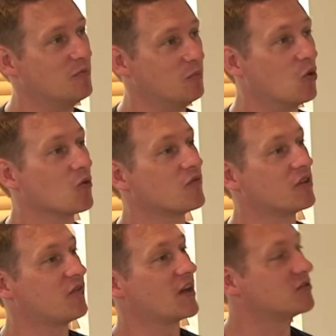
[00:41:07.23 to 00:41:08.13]
more of
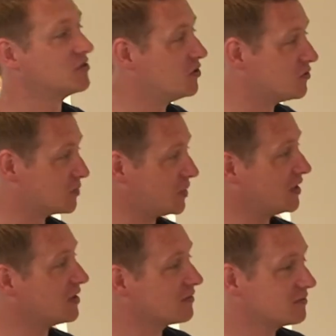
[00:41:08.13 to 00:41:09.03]
an effect on you as a
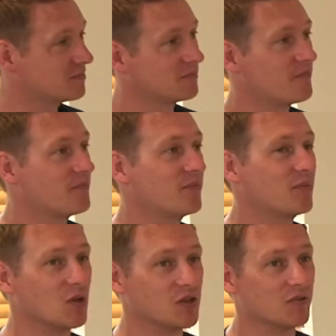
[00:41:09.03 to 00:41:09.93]
being
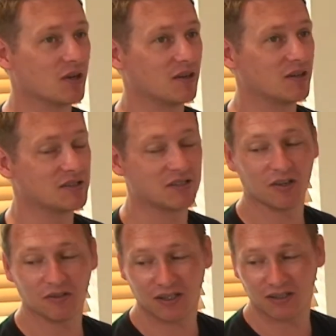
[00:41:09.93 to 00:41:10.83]
than you realise.
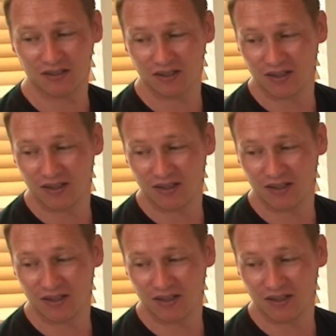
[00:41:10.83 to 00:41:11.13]
So